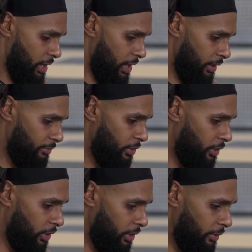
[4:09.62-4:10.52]
um, a,
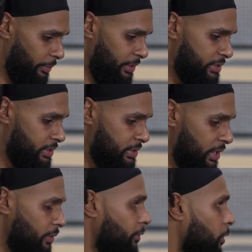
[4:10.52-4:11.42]
a, business
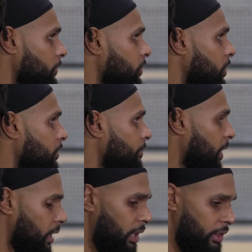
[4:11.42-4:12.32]
that involves a lot of
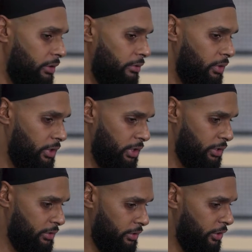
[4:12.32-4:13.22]
money, and there are a lot
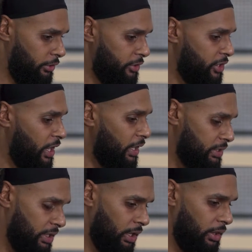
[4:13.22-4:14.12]
of you know
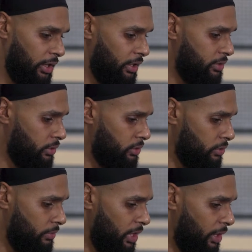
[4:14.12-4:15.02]
sharks out there. So
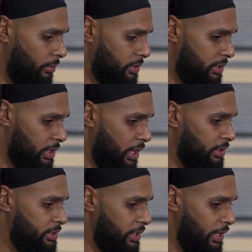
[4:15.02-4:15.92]
to be able to
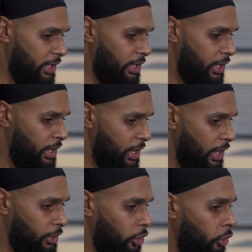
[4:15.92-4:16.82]
understand
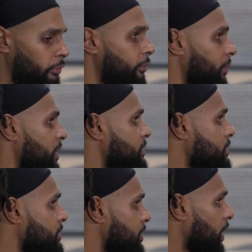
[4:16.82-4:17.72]
and learn from
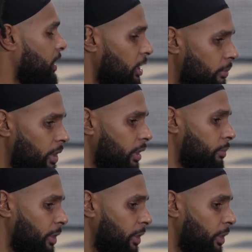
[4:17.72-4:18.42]
lessons that him and other